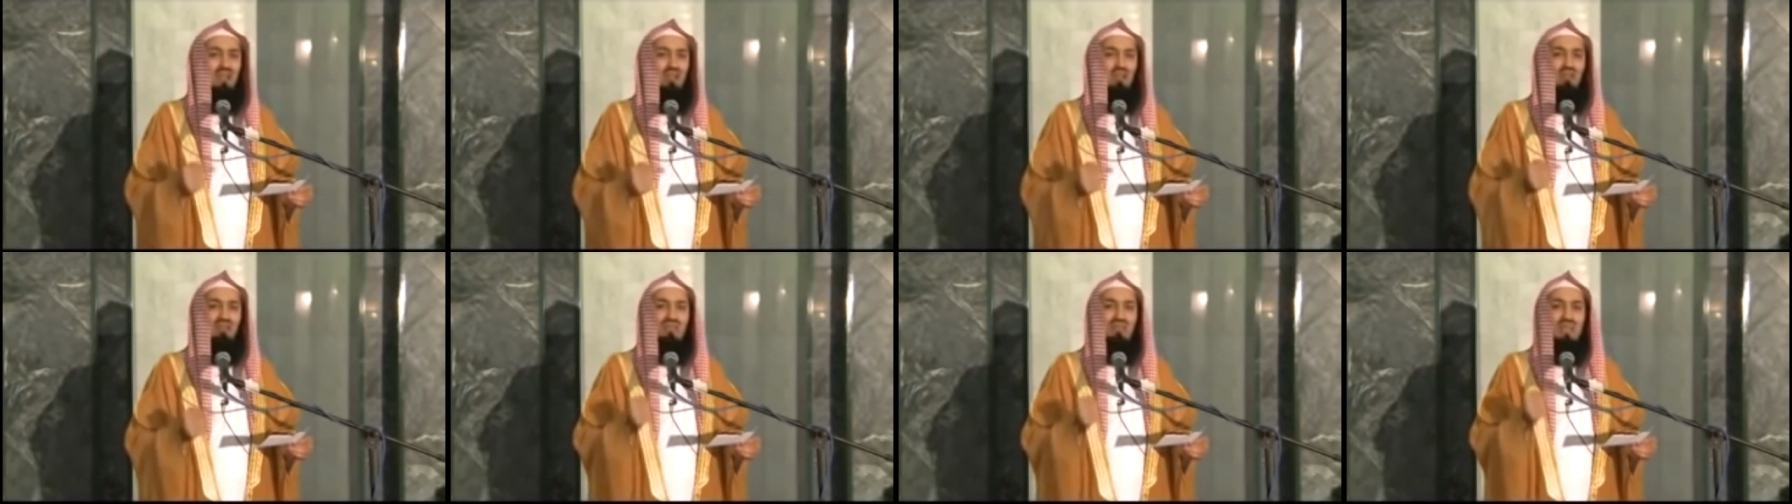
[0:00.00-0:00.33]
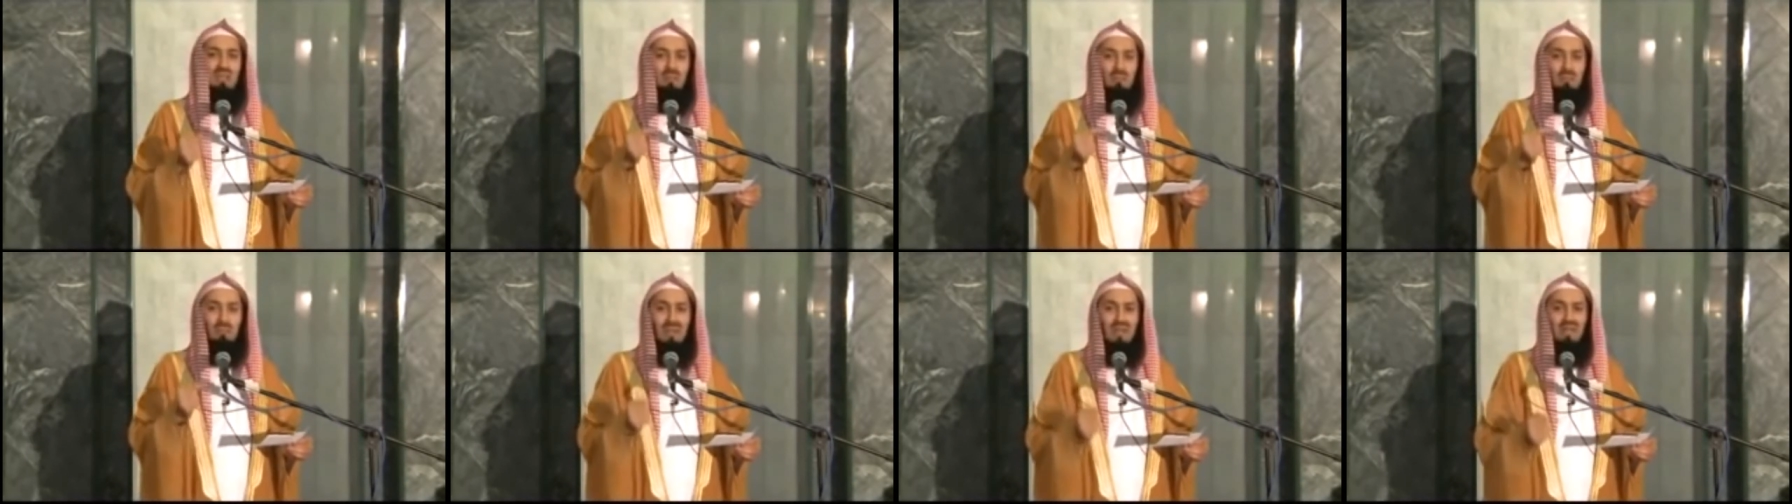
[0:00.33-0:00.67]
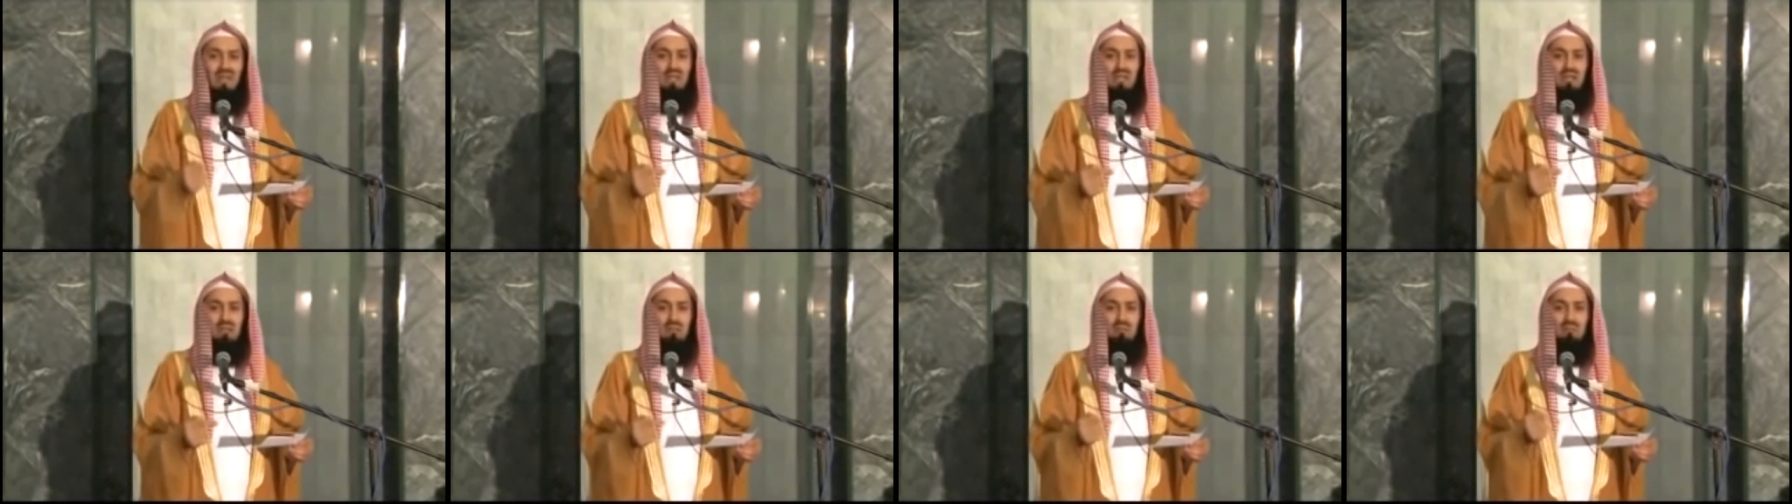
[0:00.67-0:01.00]
end of that
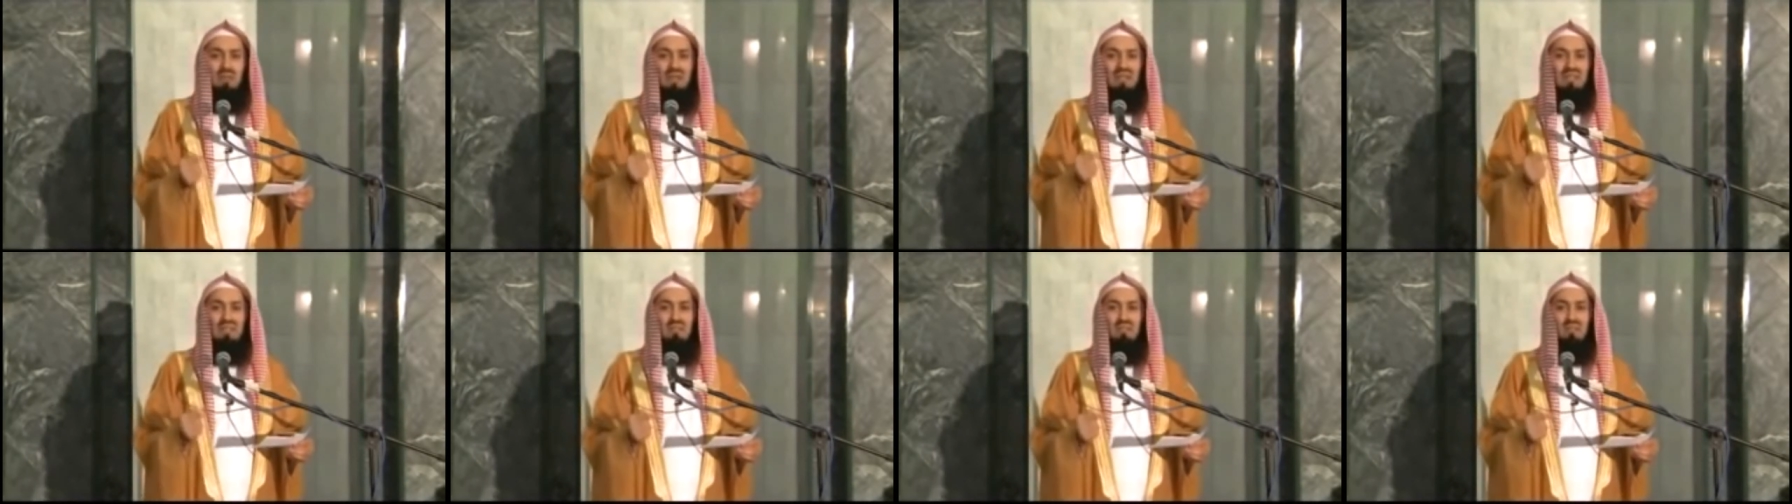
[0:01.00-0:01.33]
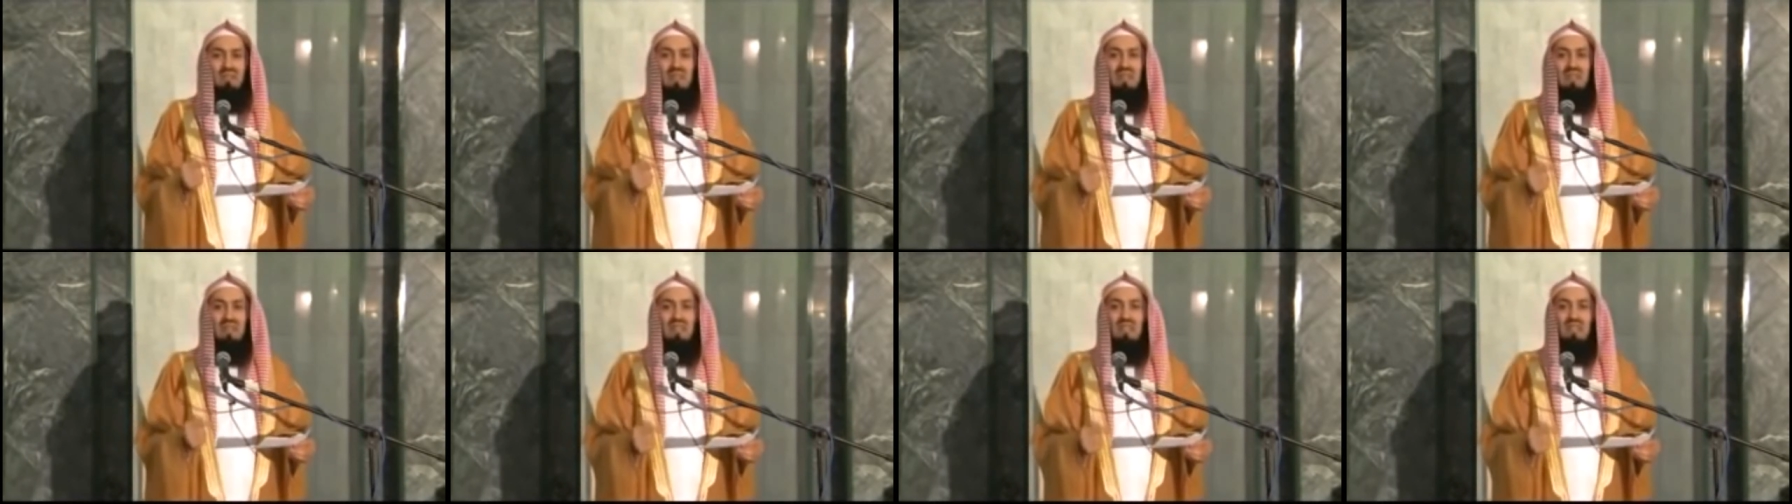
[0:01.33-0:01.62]
battle, but